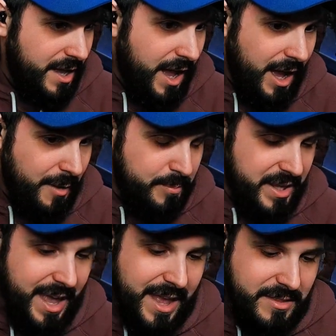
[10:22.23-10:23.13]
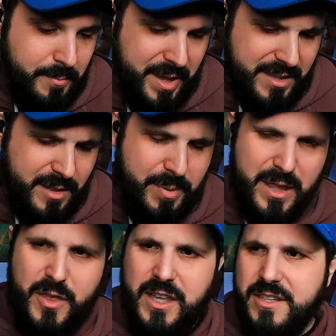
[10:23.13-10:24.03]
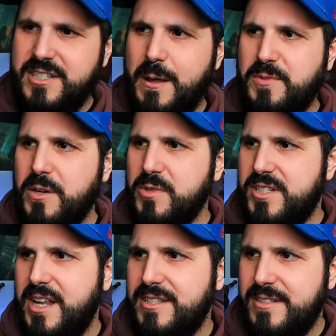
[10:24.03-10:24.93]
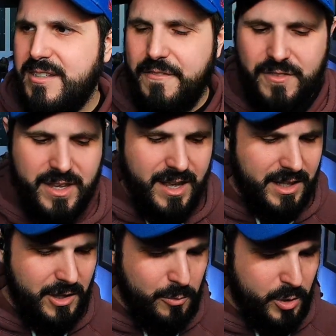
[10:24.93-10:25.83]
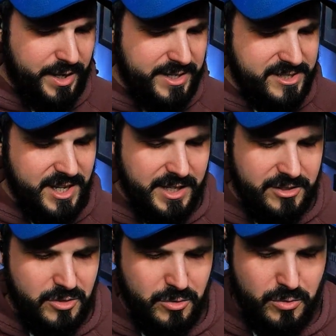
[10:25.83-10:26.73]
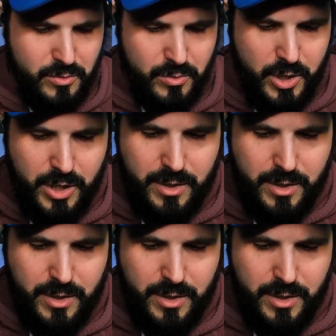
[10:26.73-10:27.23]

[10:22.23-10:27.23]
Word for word: Uh, but yeah, the big the big thing in this episode was des- definitely getting a little more insight into